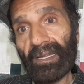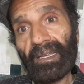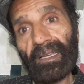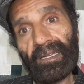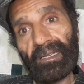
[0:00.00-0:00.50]

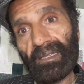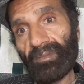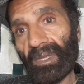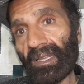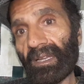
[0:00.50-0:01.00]
It is
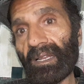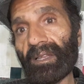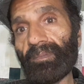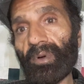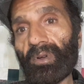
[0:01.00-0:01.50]
something really
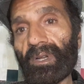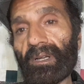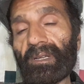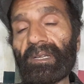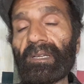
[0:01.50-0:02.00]

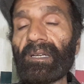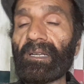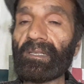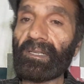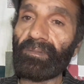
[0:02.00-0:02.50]
important, it
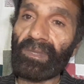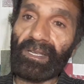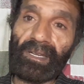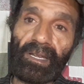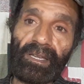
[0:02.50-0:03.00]
is something
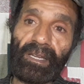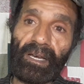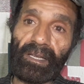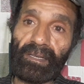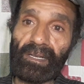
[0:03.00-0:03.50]
really
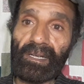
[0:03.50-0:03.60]
nice.